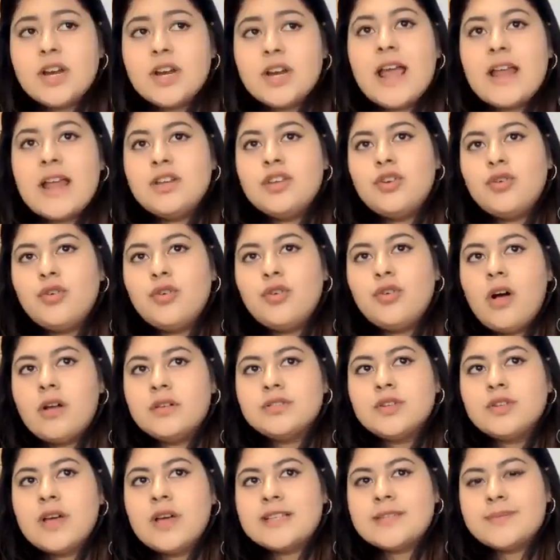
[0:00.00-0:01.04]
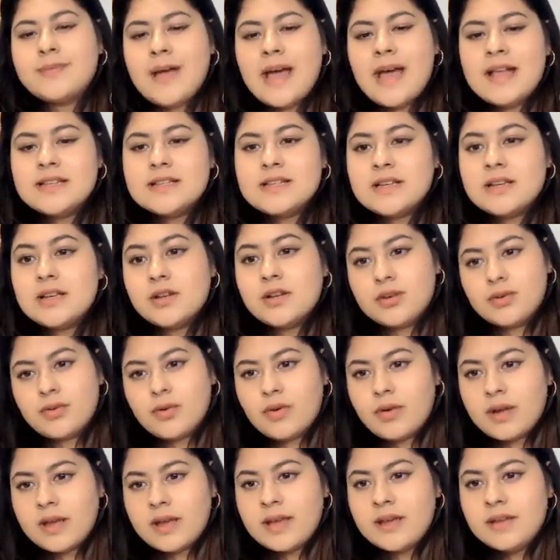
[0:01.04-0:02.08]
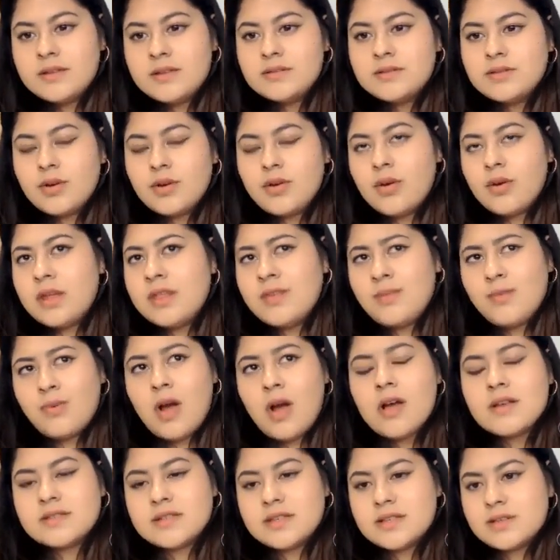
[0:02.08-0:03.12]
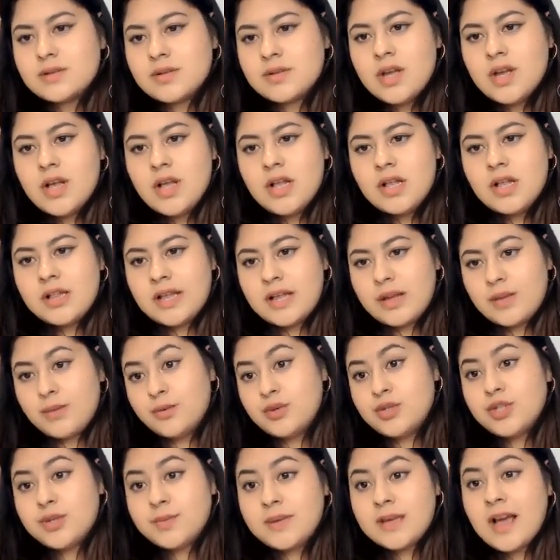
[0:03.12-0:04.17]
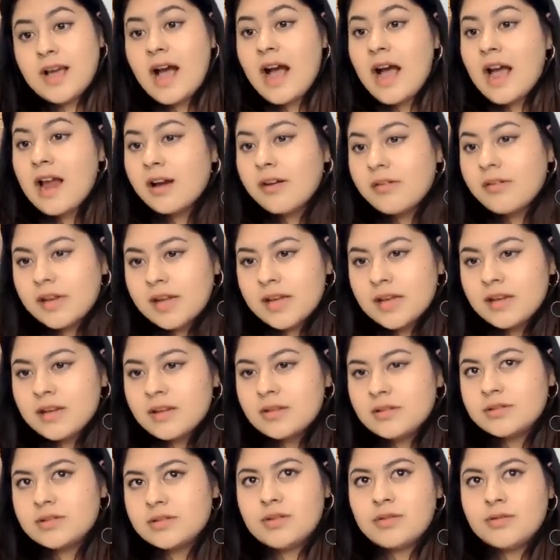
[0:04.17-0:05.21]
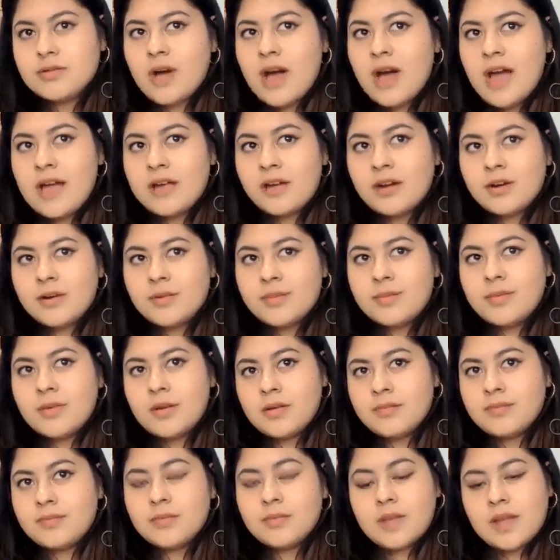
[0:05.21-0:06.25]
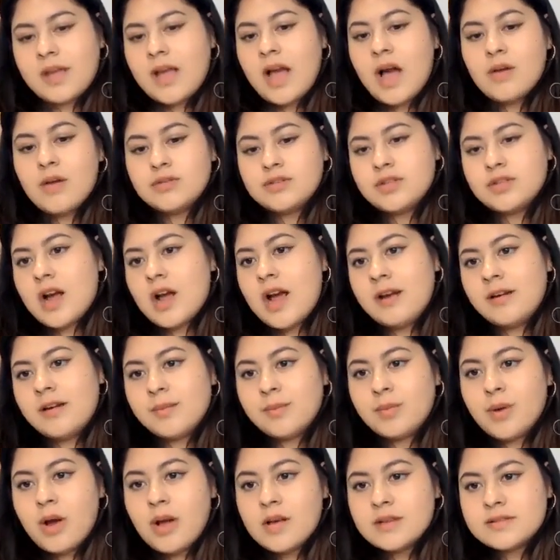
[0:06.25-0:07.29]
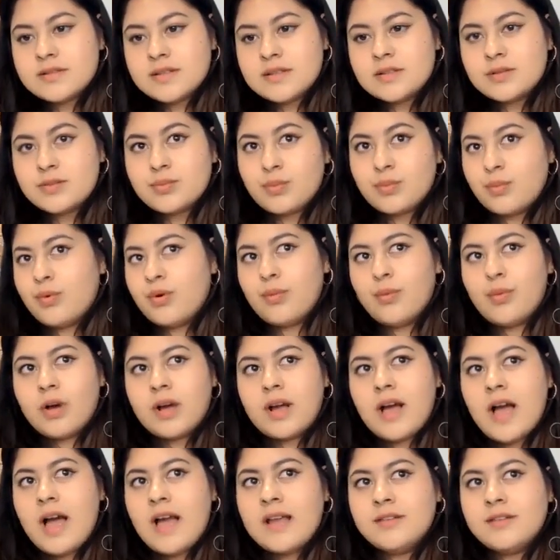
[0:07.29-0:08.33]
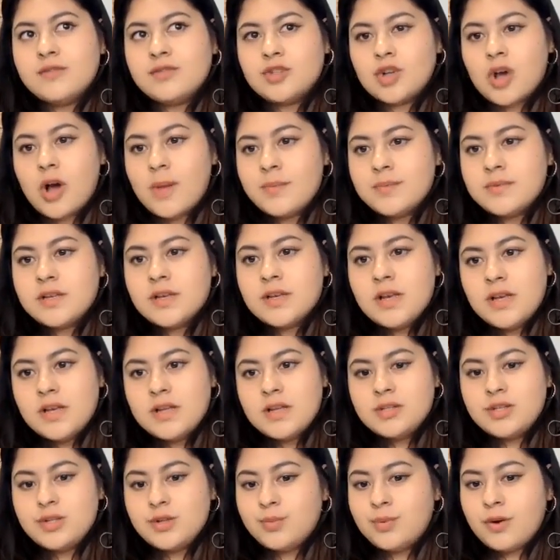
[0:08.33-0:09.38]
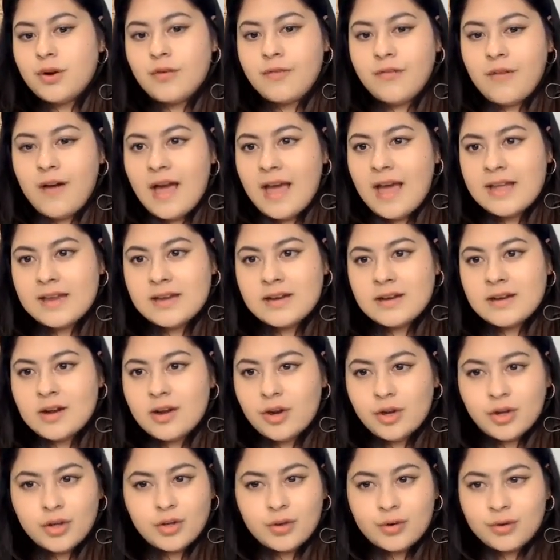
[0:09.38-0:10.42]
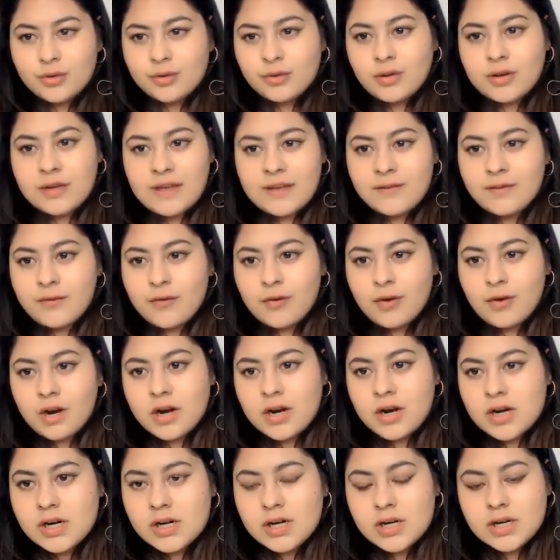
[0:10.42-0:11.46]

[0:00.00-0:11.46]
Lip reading: And you're also expanding and growing. So in the process, like, would you be hiring? Do you hire? Like, how's your hiring process? What kind of jobs do you provide, and are you looking for?